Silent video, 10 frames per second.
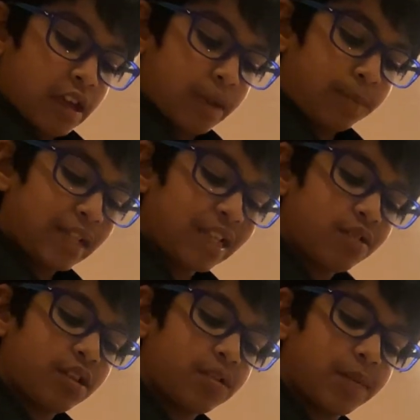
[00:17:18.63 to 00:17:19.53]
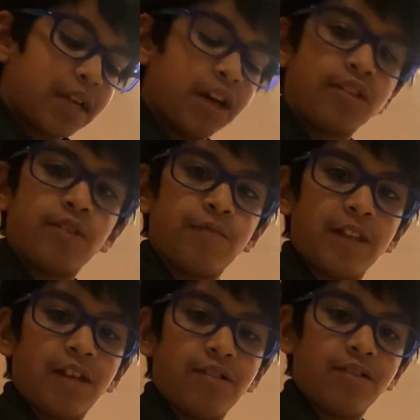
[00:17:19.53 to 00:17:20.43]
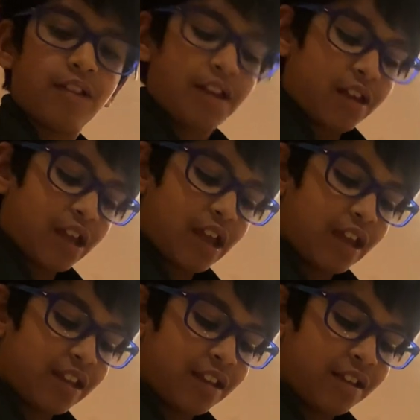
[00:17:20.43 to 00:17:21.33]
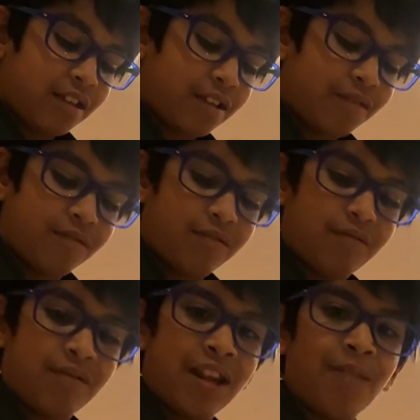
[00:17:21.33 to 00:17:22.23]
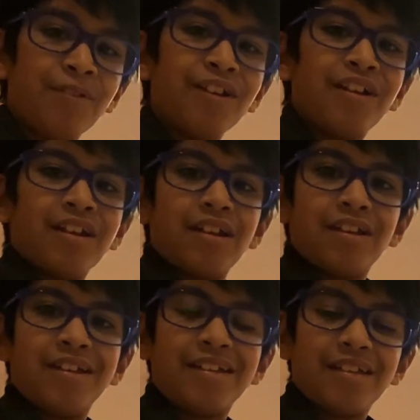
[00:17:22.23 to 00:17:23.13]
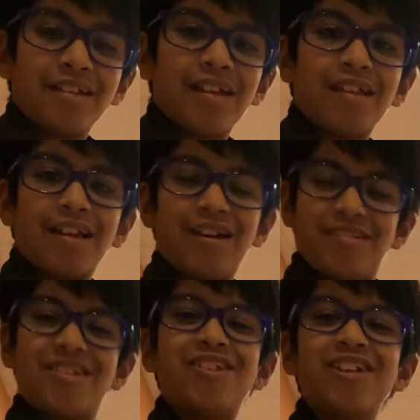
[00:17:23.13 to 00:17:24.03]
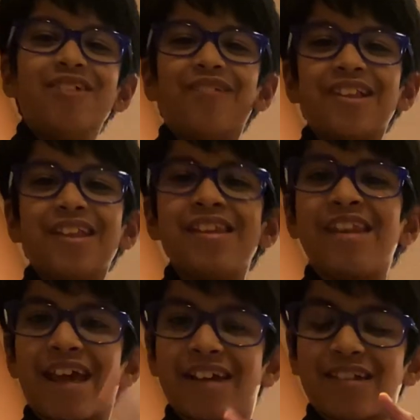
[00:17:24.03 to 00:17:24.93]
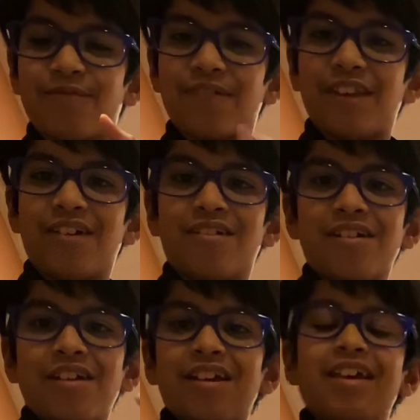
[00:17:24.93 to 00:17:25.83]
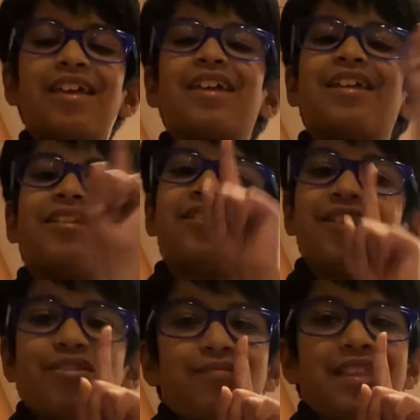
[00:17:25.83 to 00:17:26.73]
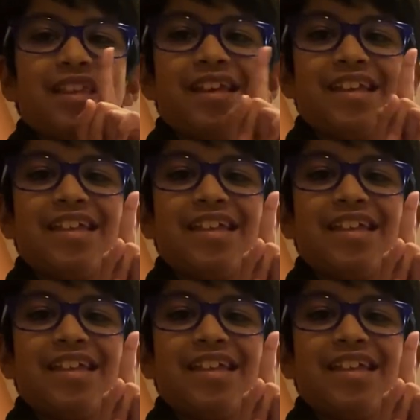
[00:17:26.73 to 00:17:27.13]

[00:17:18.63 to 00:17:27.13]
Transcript: And please watch my other videos. And whatever, I'll see you on the next video. And just one thing.